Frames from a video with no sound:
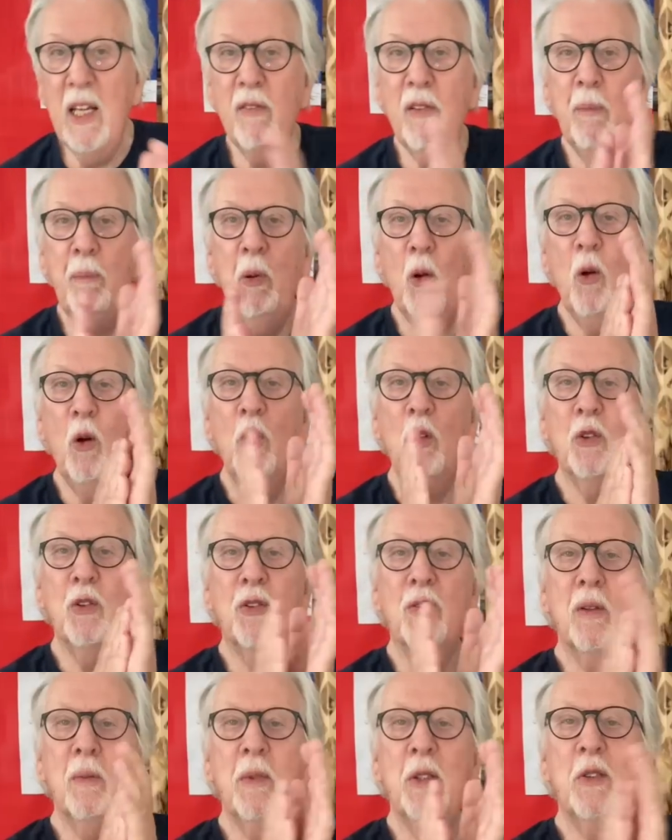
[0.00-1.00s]
of applause
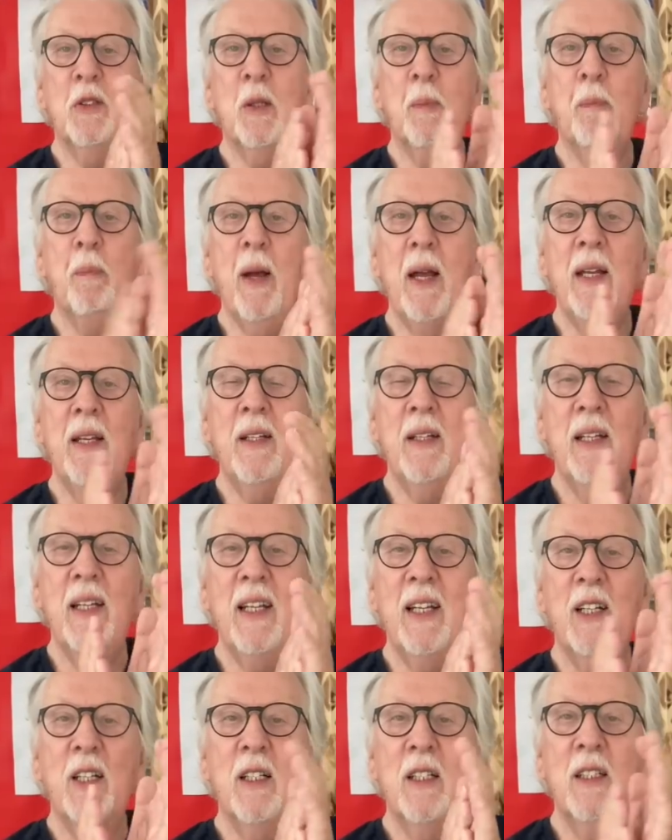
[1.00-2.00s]
for Mr. Ben
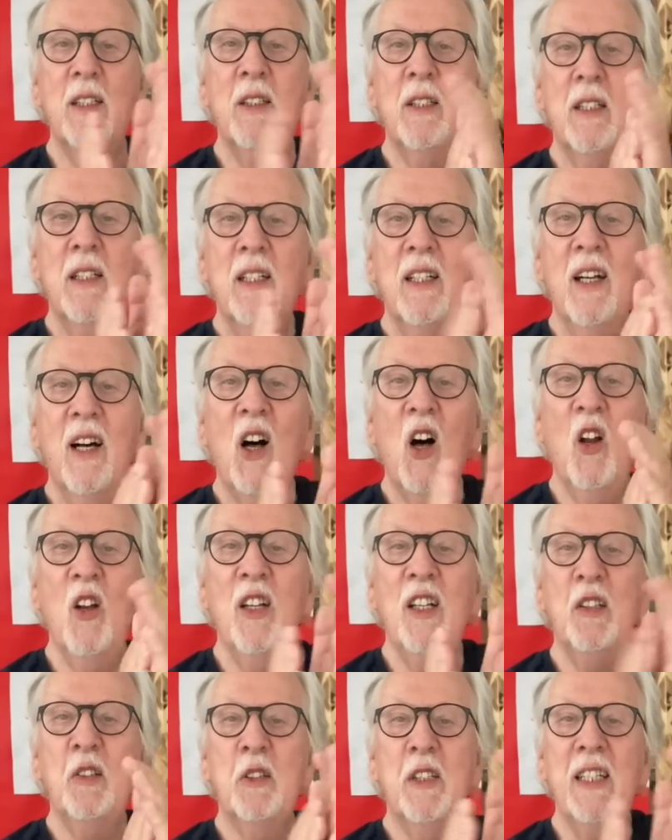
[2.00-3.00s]
England on
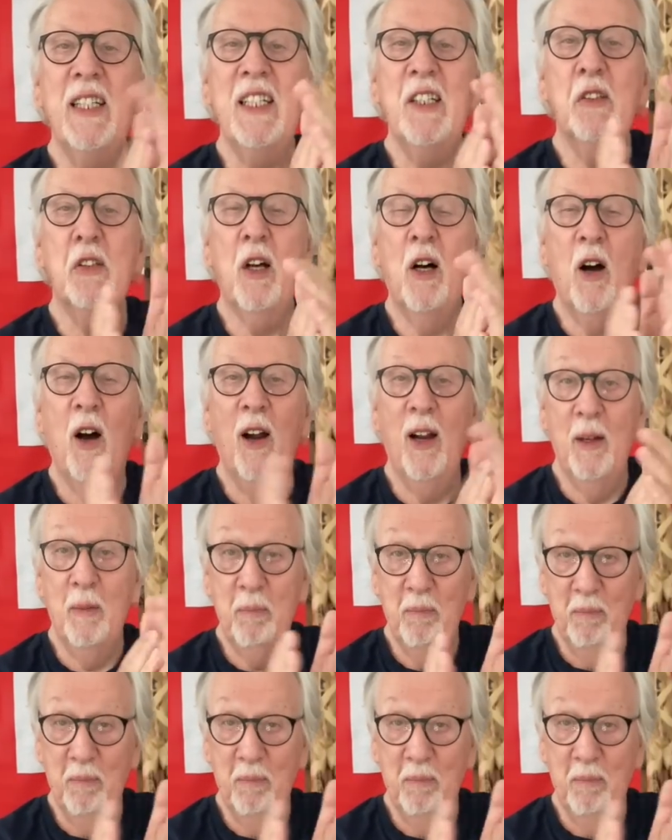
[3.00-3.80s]
his guitar.